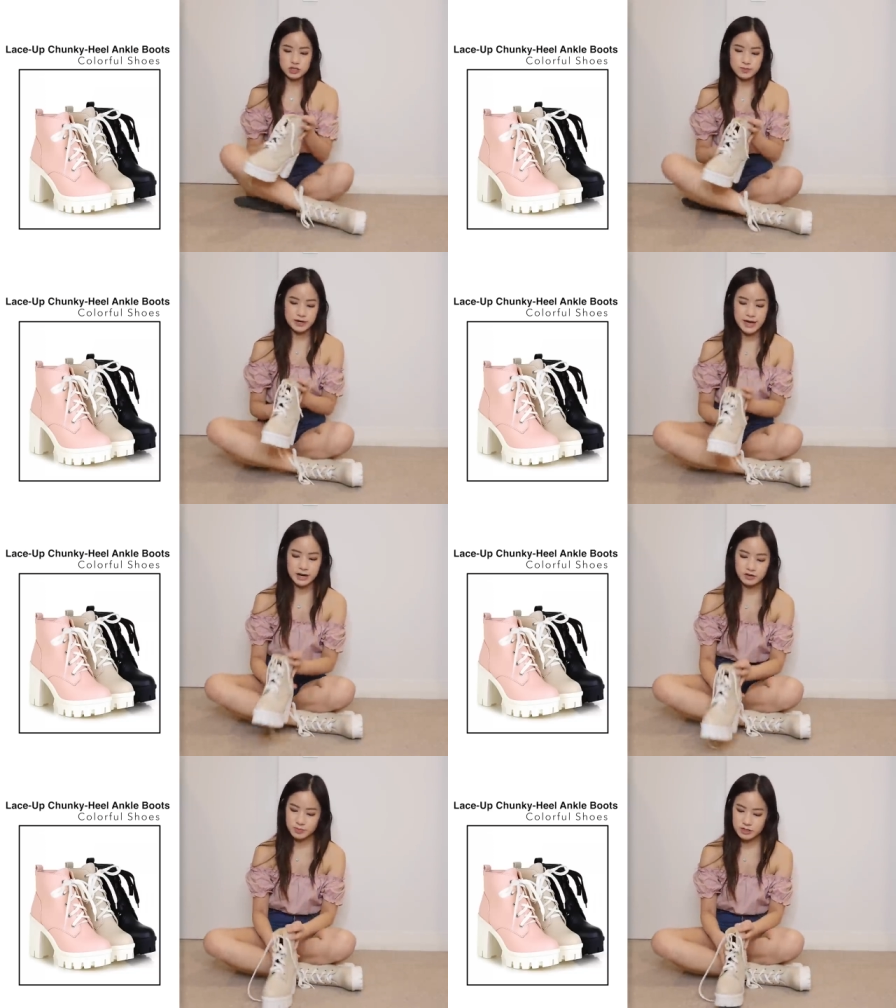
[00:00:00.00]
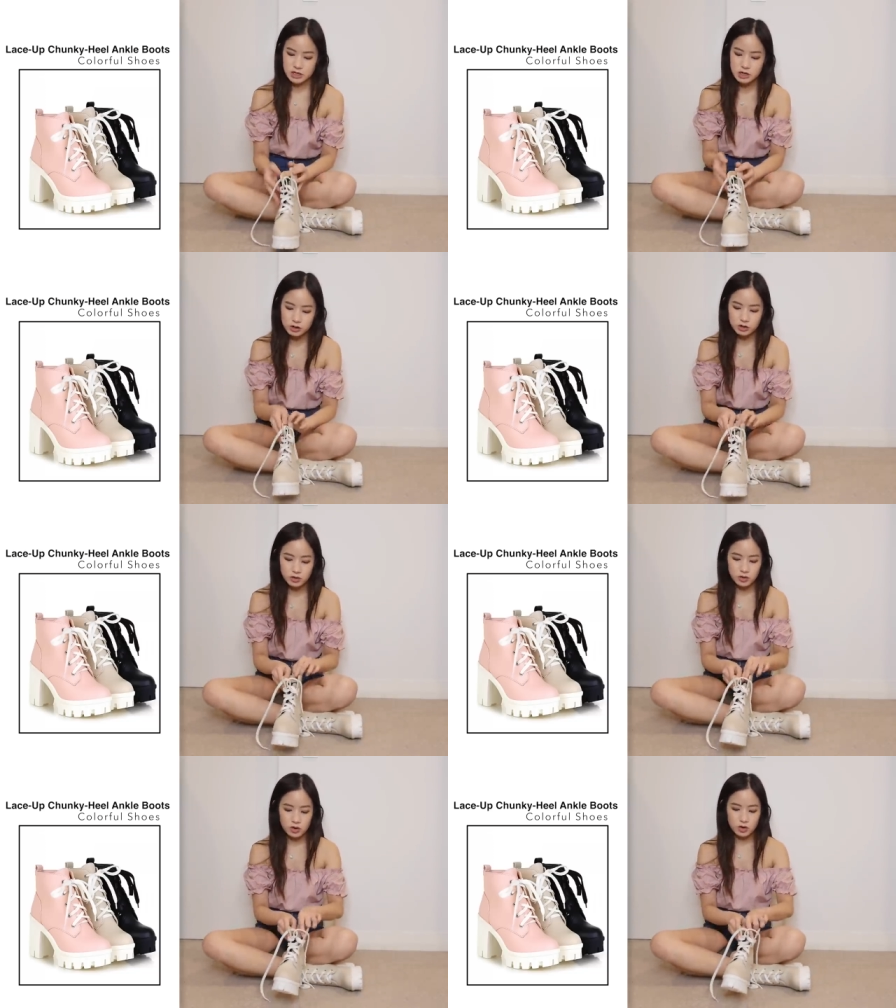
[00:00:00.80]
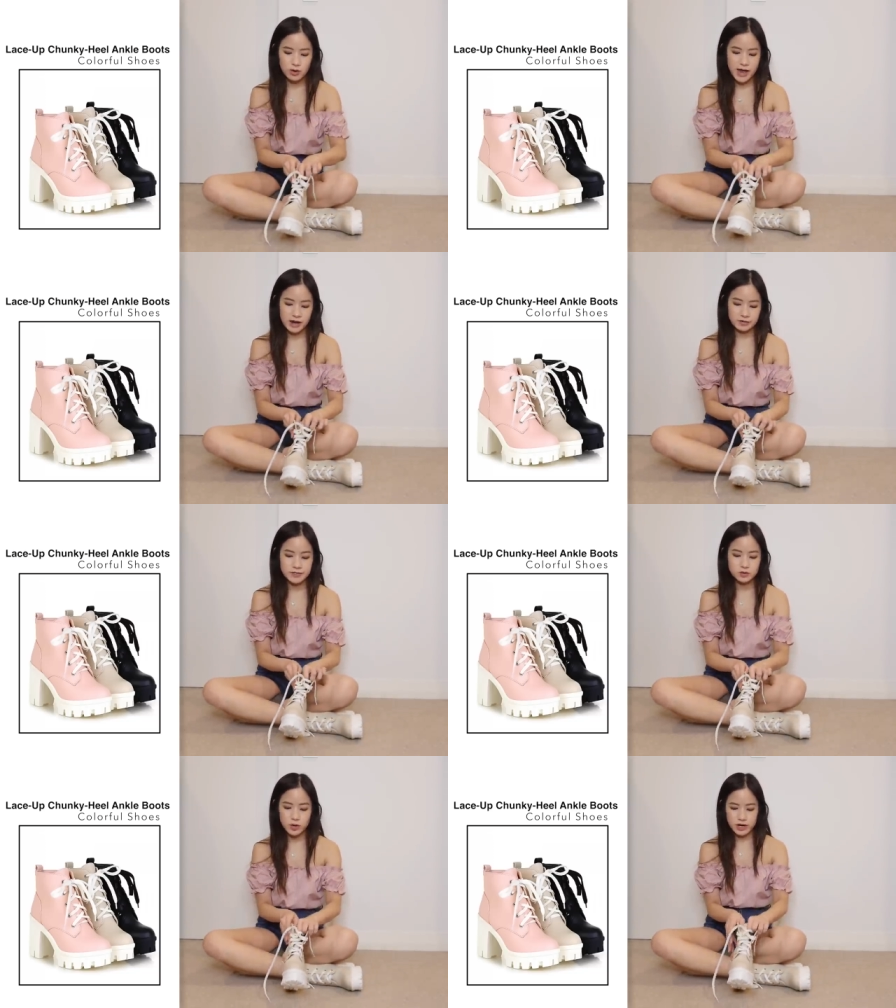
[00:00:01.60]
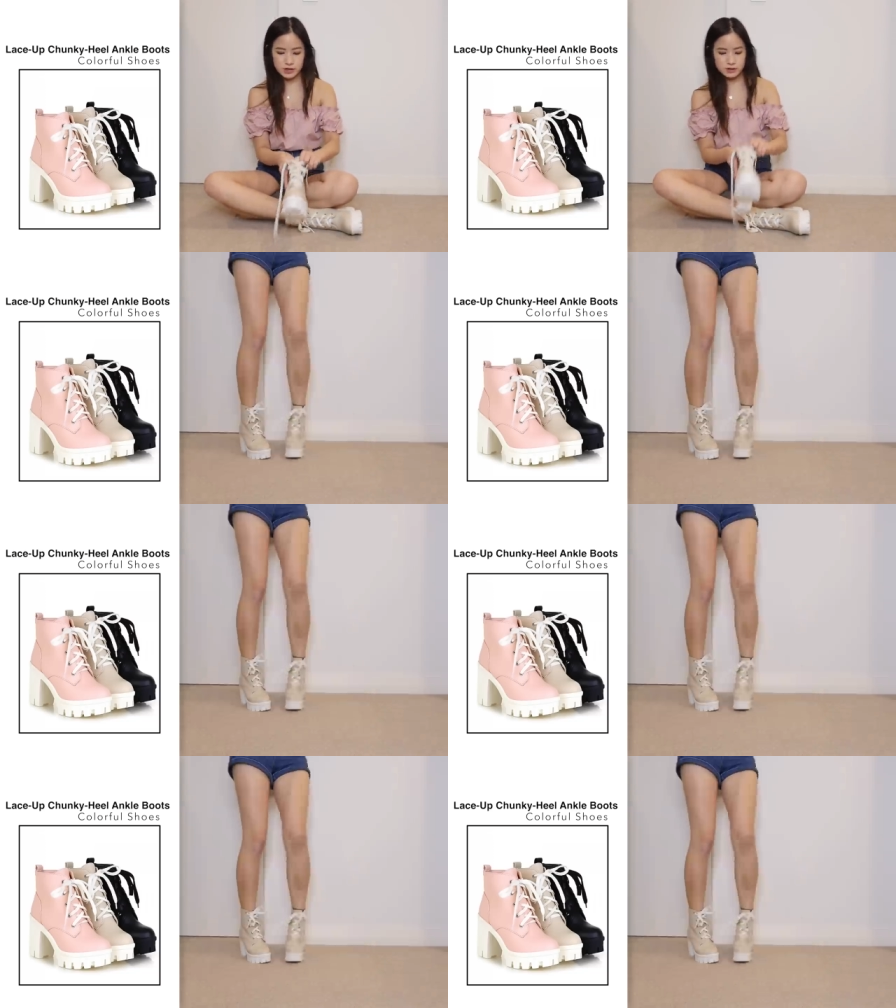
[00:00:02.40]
just made out of material or out of suede.